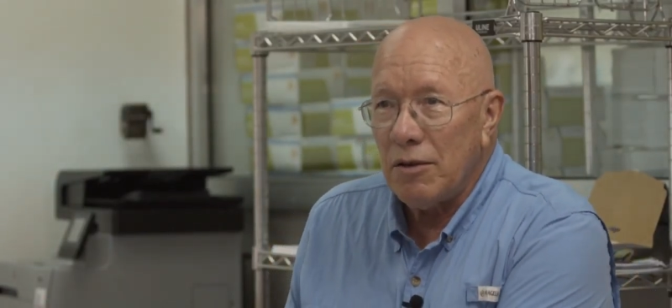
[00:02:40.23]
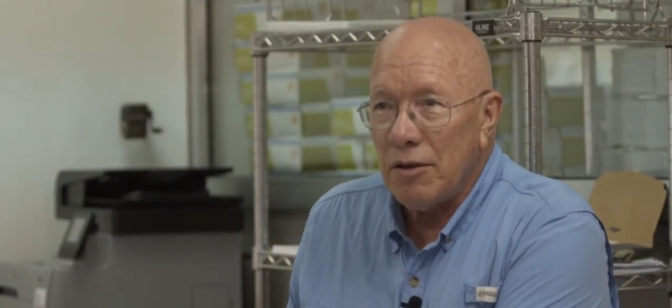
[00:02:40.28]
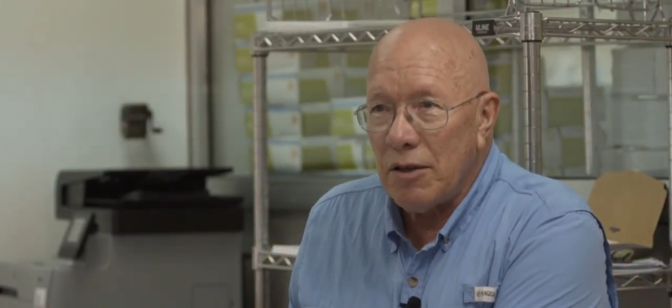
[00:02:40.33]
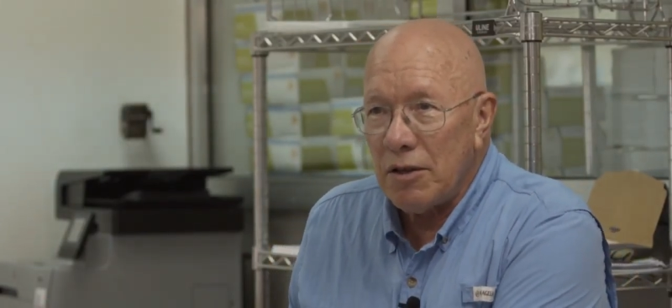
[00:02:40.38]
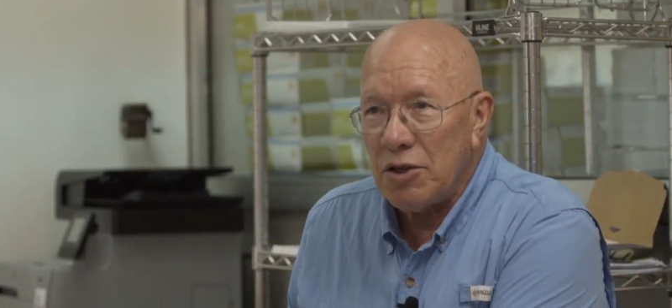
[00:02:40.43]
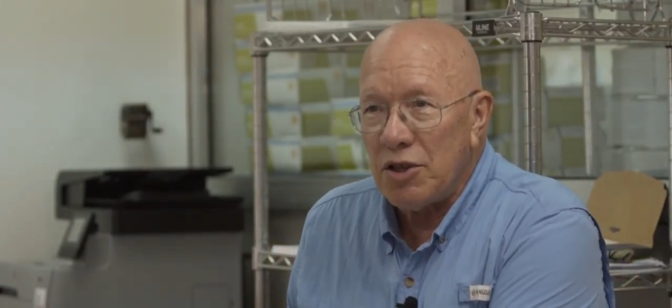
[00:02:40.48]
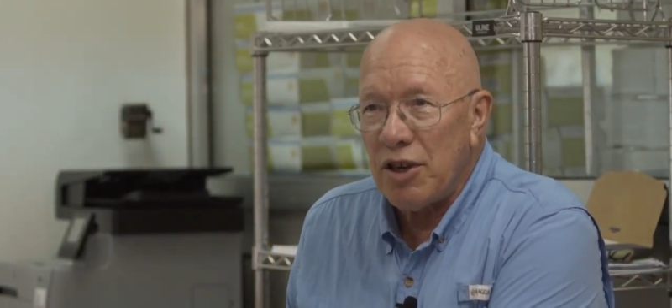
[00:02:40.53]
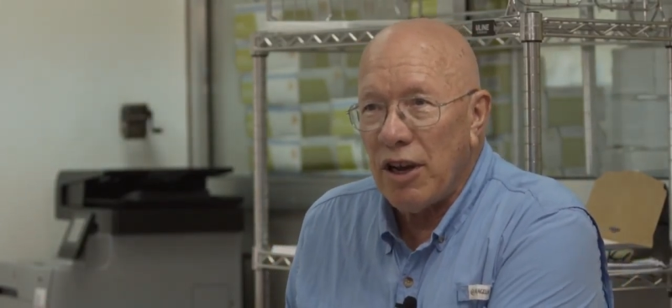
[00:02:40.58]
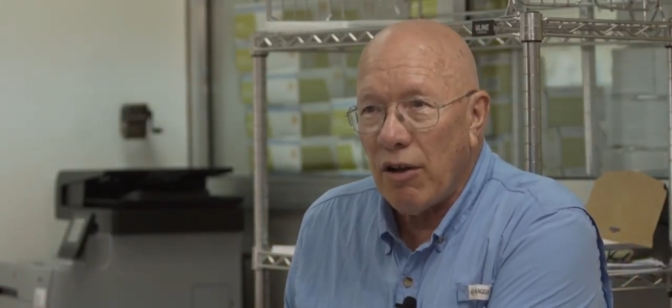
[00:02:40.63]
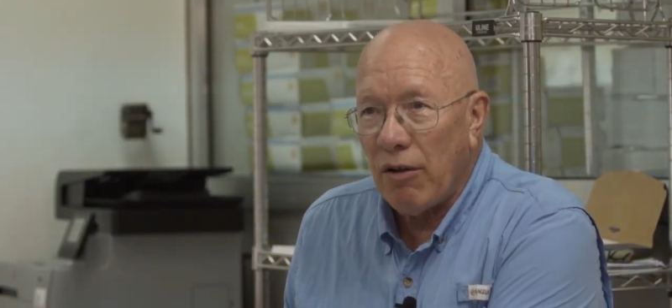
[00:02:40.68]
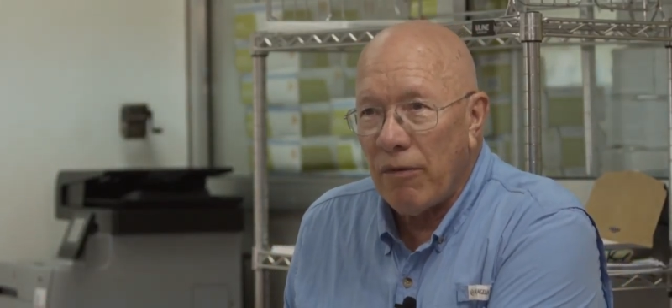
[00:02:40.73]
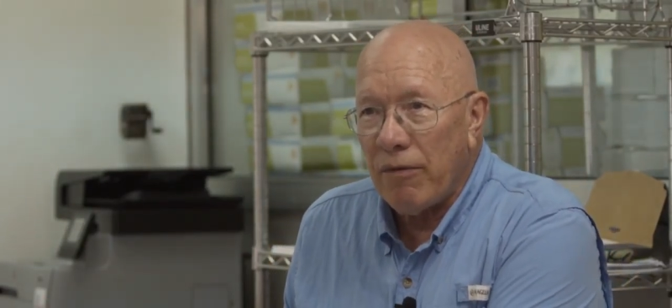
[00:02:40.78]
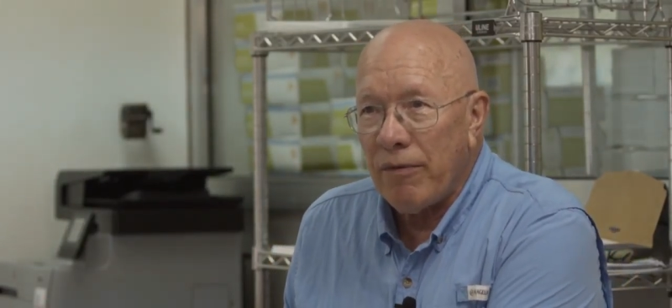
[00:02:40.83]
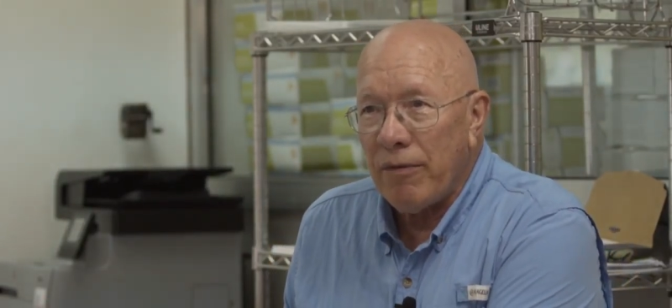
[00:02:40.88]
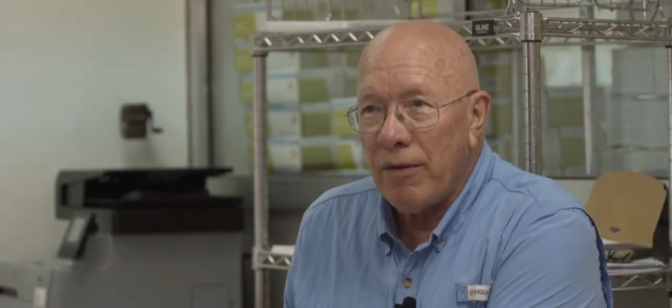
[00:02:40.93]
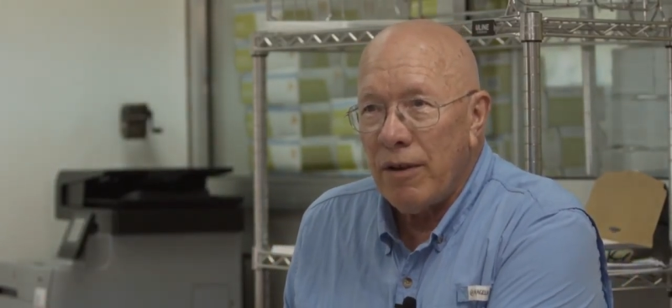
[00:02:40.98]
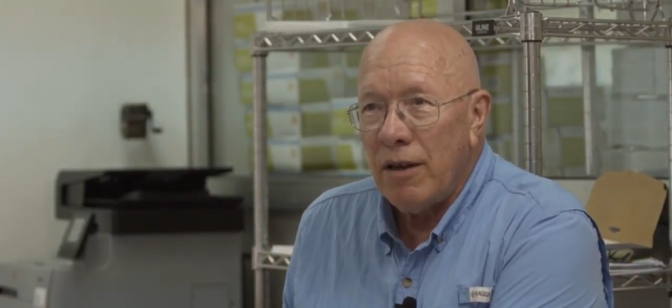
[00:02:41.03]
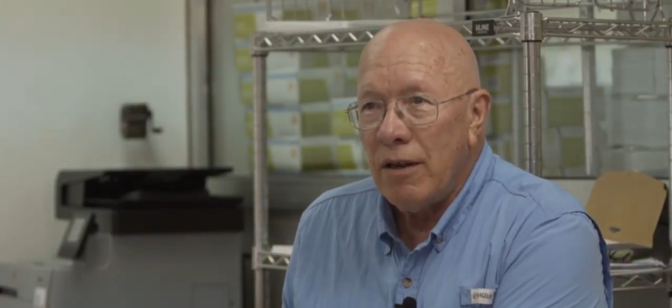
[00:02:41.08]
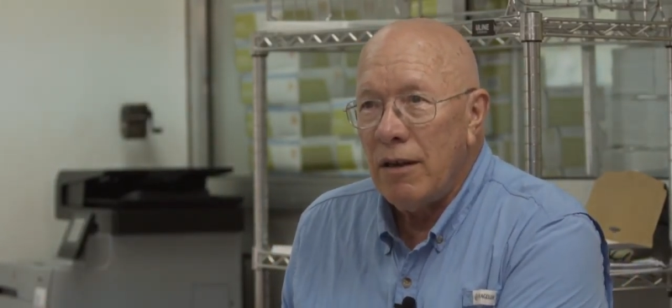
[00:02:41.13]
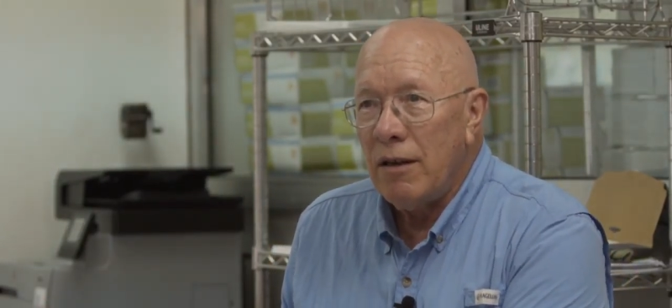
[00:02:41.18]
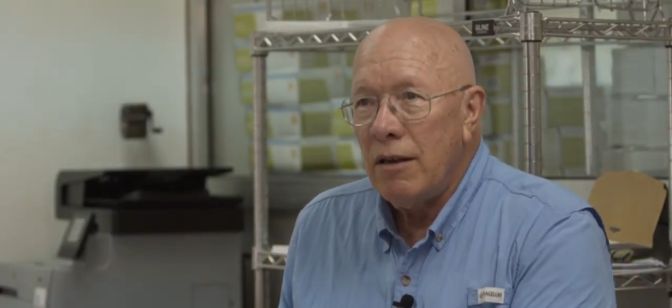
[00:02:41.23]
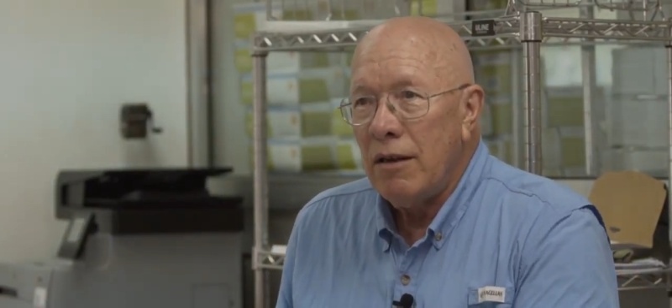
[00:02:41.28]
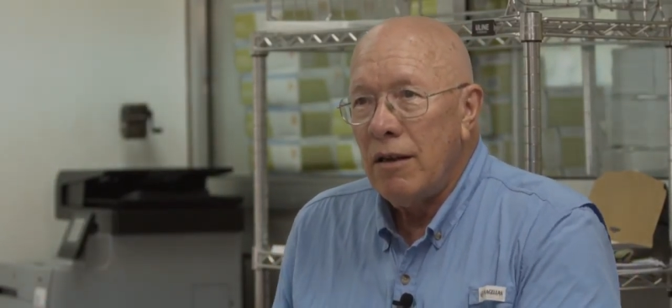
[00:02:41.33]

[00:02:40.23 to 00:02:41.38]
to the shelf.